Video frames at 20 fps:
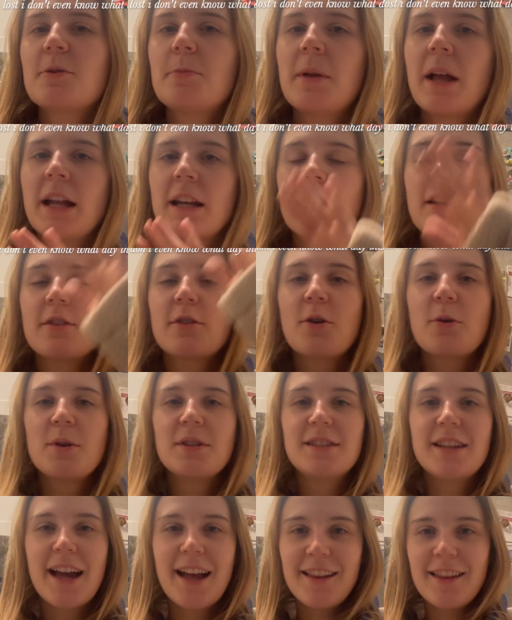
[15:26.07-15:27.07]
planning on going
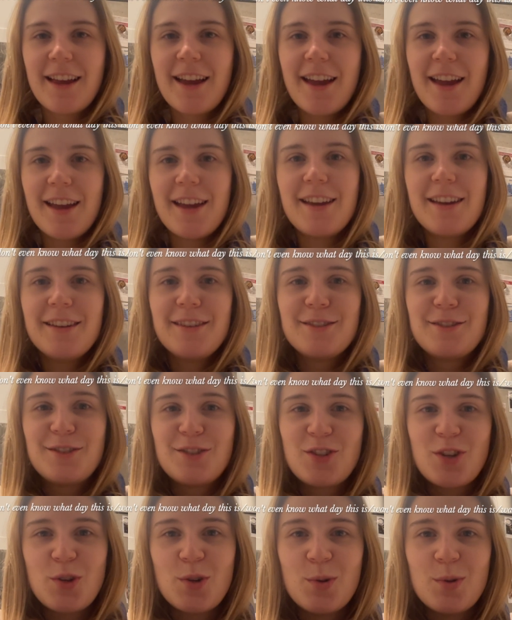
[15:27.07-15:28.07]
to LA
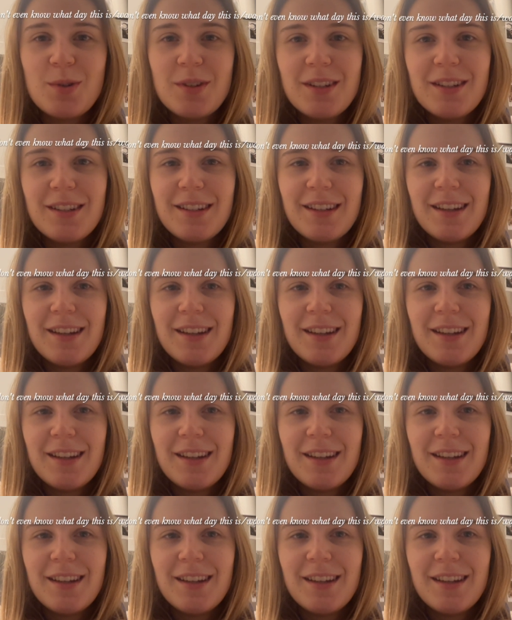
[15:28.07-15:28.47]
soon